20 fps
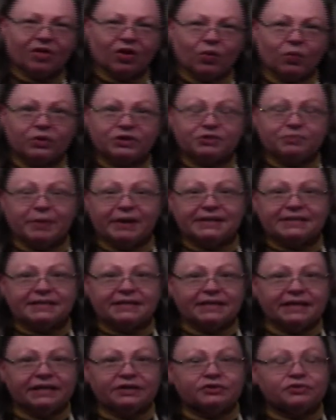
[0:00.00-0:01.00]
which makes
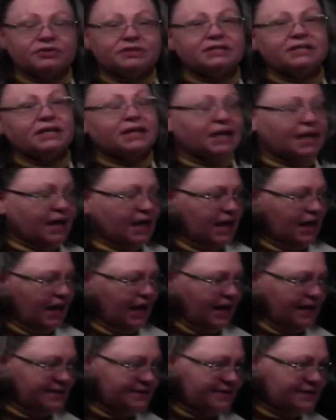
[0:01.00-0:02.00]
it interesting.
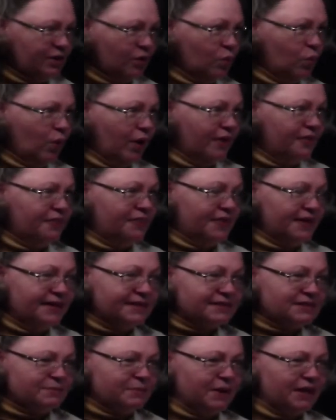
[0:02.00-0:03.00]
And so what
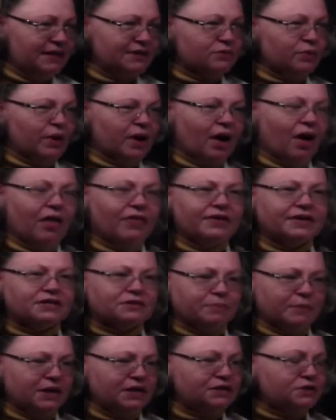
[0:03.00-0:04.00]
all
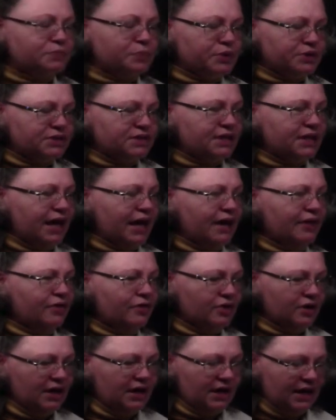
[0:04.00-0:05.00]
this means put
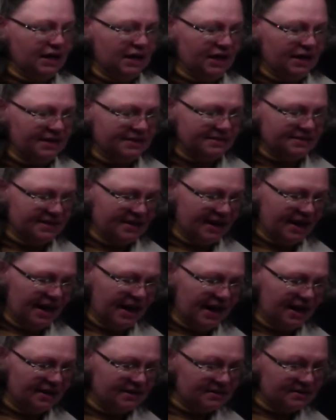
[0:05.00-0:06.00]
together is
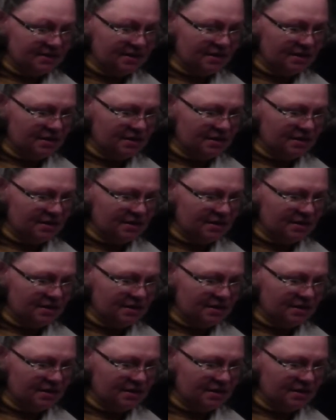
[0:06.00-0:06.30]
that